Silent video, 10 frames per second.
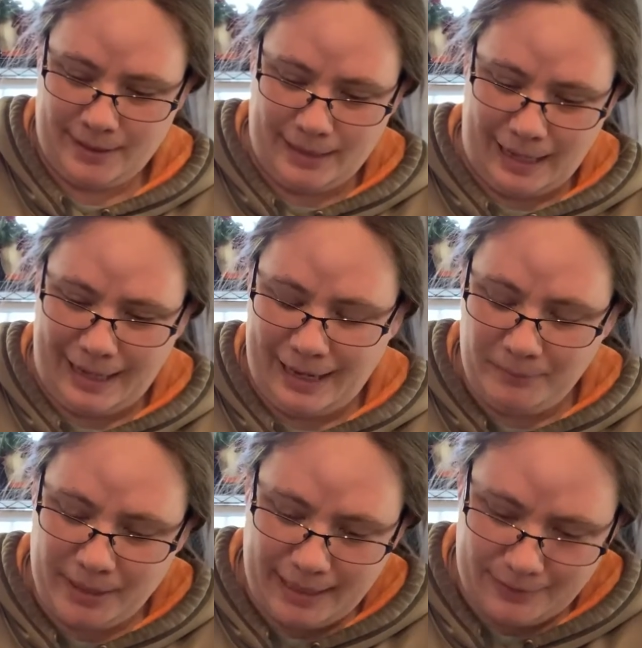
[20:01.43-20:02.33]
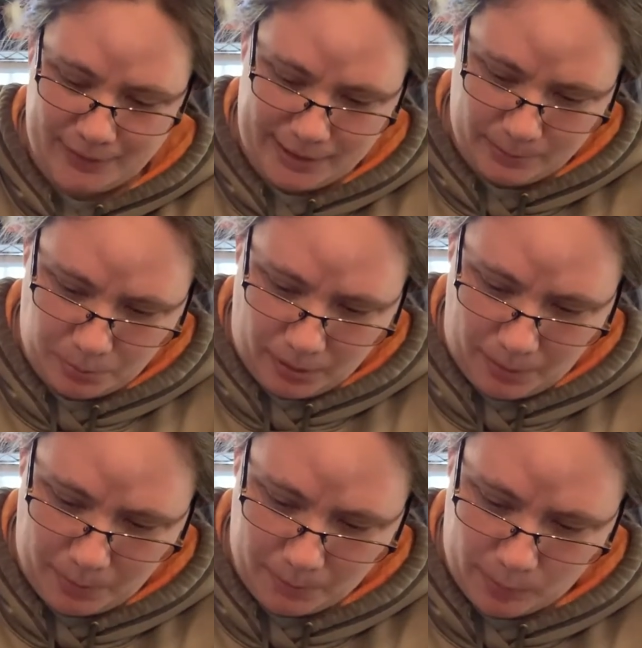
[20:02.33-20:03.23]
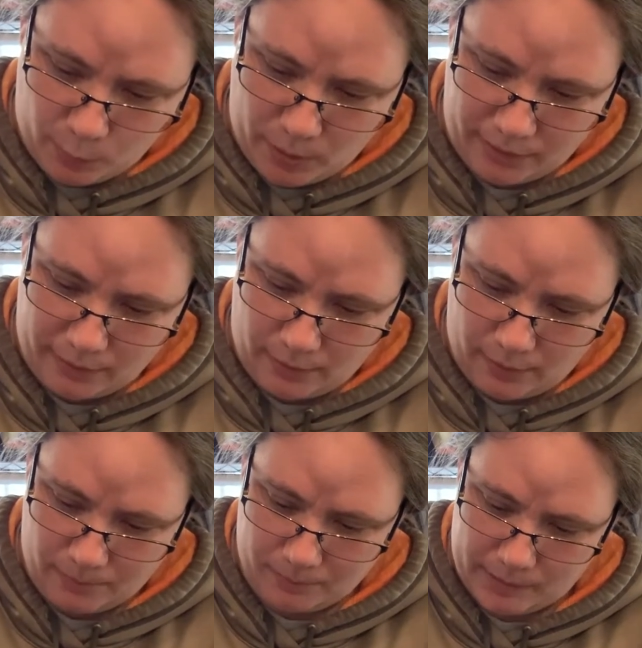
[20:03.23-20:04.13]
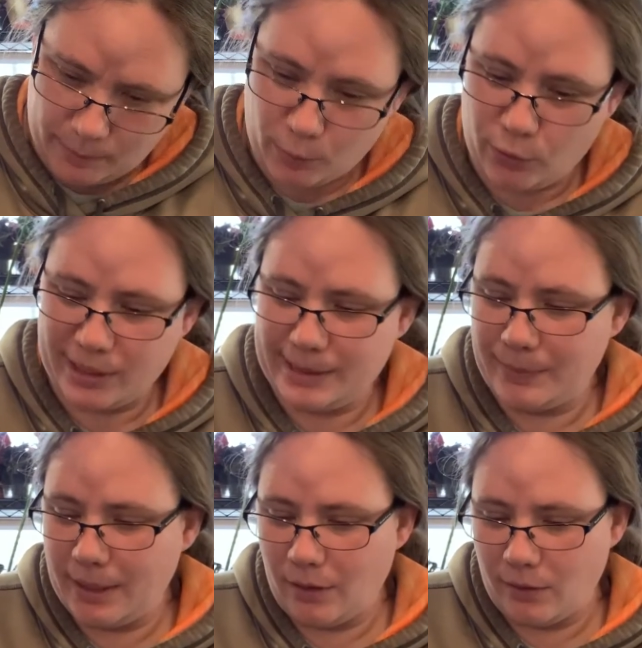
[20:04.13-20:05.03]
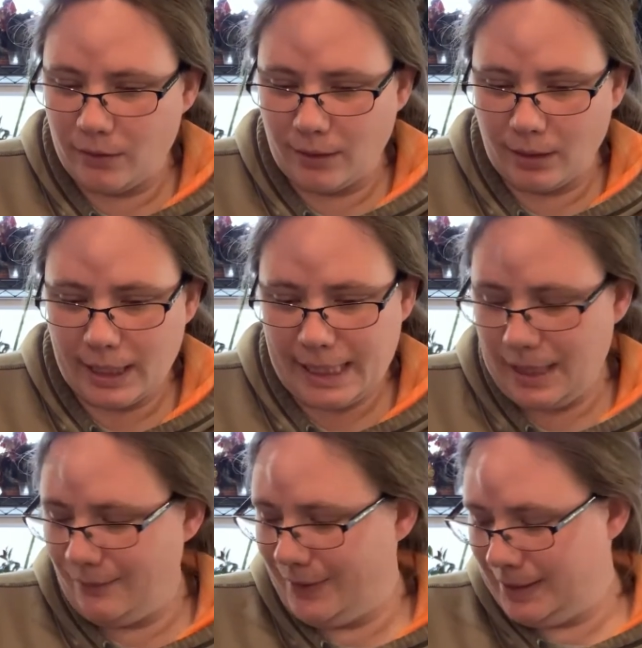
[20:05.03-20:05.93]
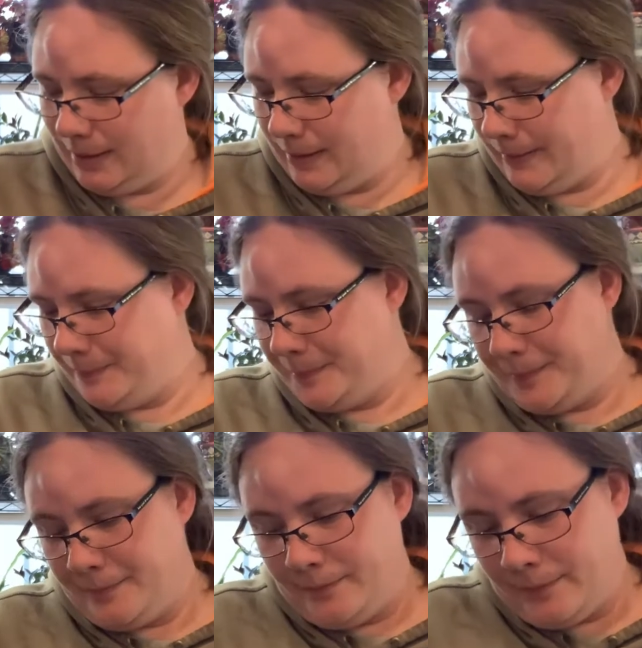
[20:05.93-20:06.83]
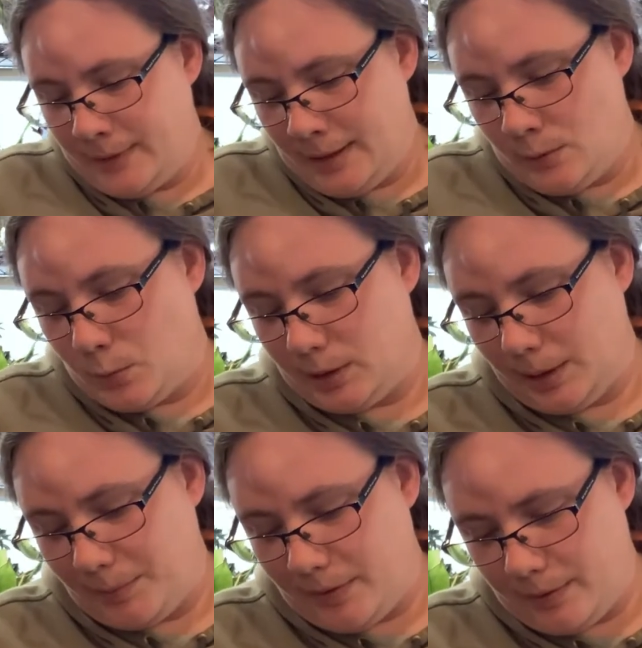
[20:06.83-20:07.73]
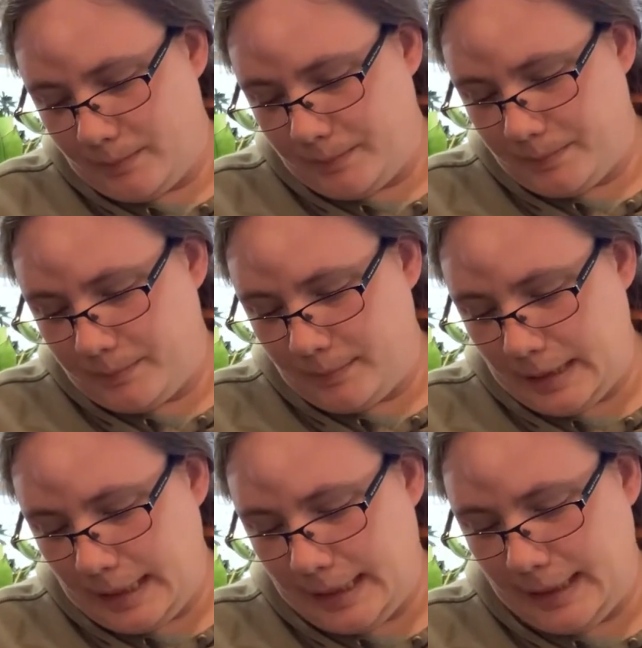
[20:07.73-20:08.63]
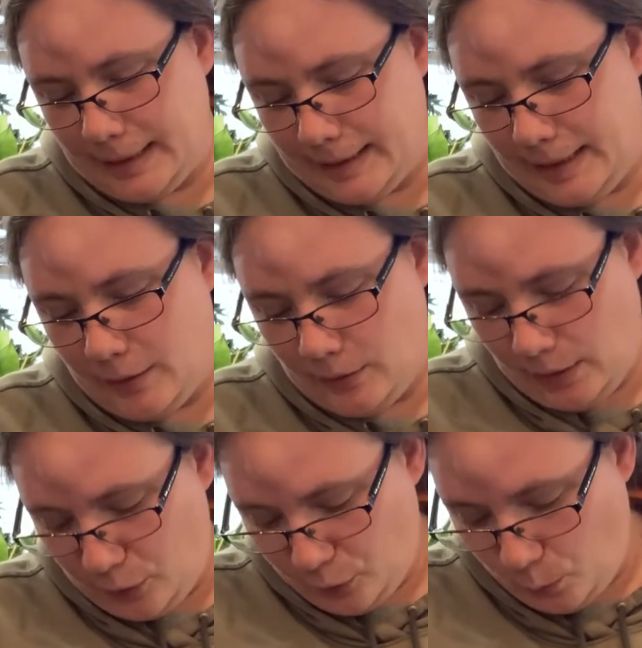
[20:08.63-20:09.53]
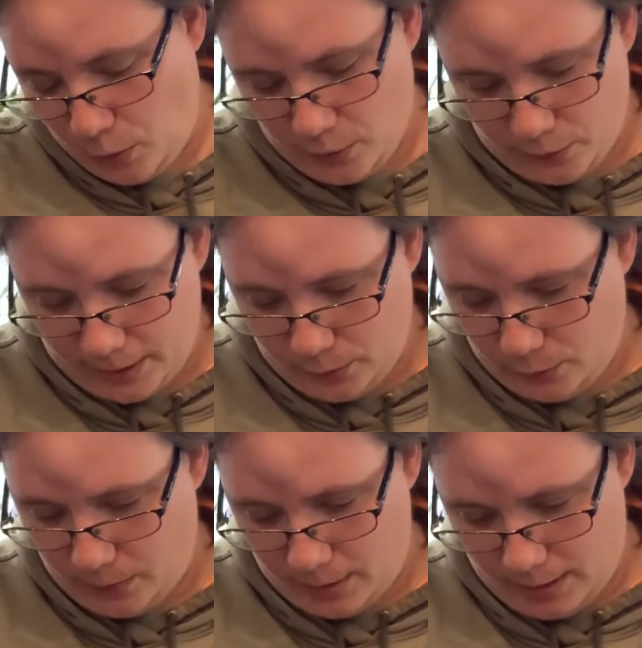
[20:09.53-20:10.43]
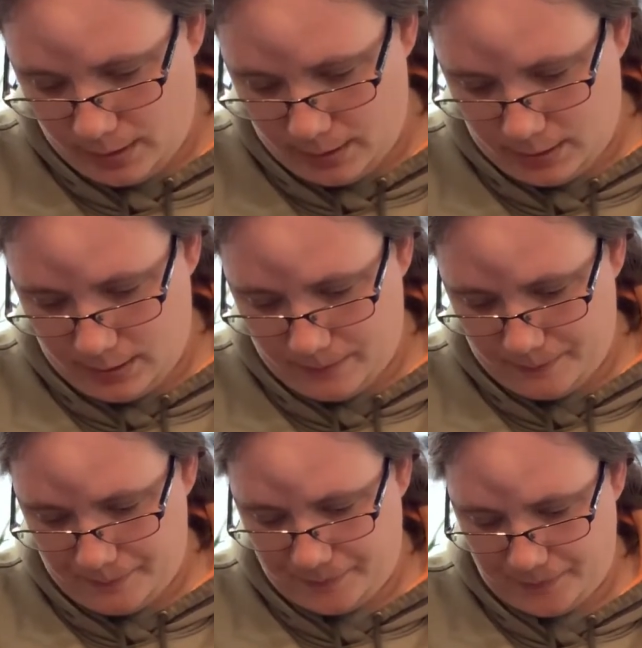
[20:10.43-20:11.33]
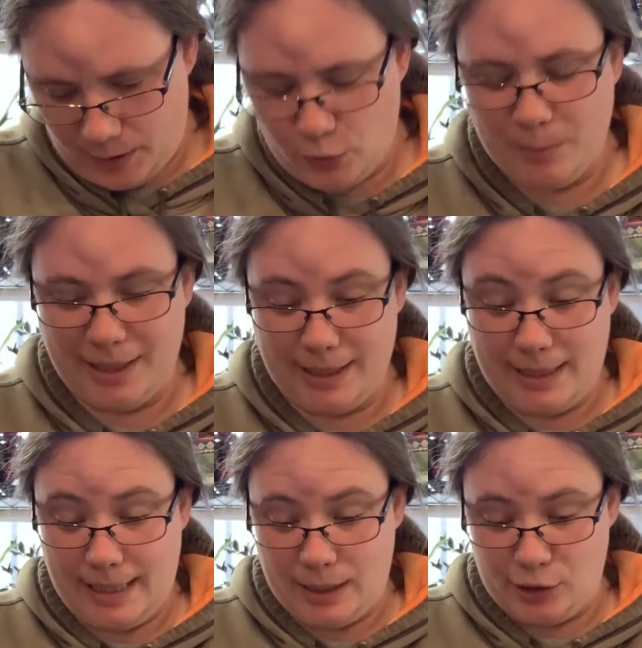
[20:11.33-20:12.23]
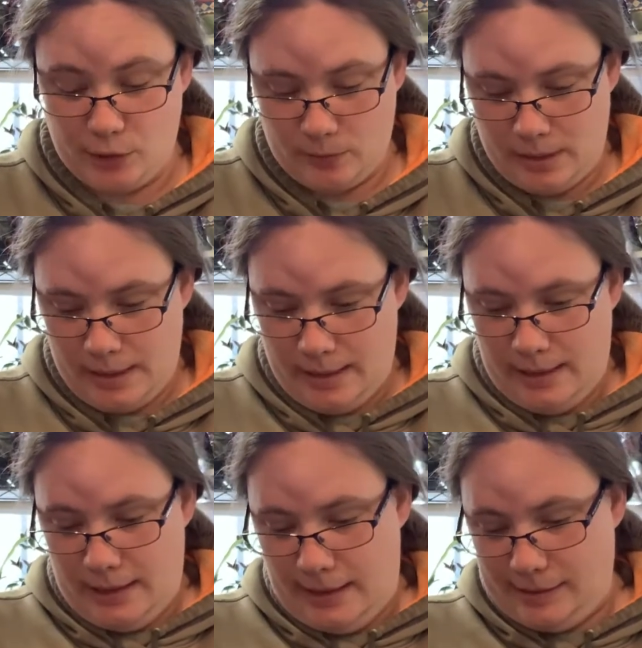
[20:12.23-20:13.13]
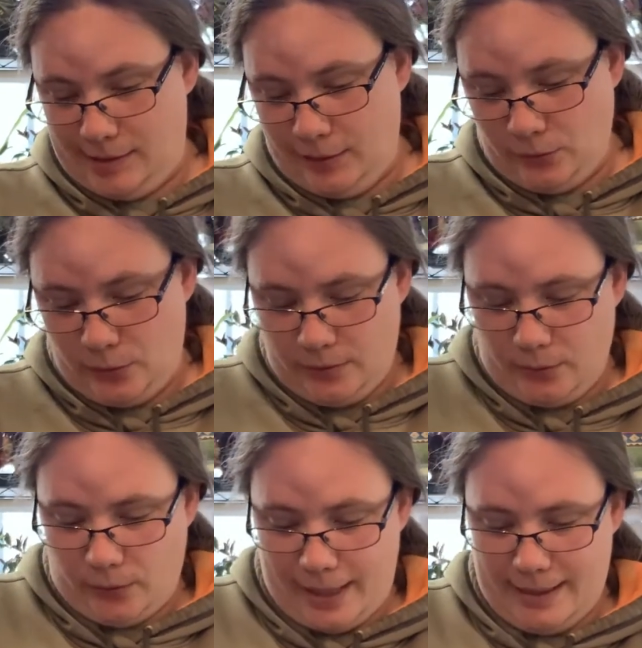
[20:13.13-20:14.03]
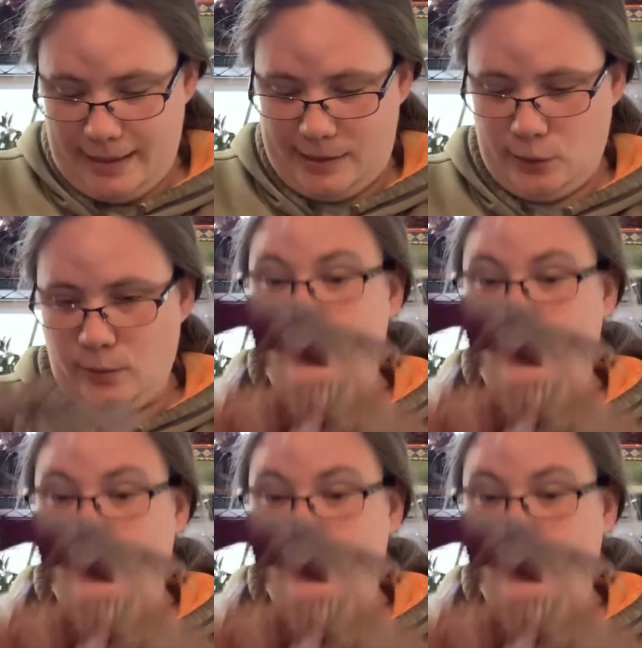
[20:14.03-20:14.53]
I have been having some problems with, some crisping on the leaves, which I'm thinking is either an underwatering or a, humidity issue. It's still doing great. It's doing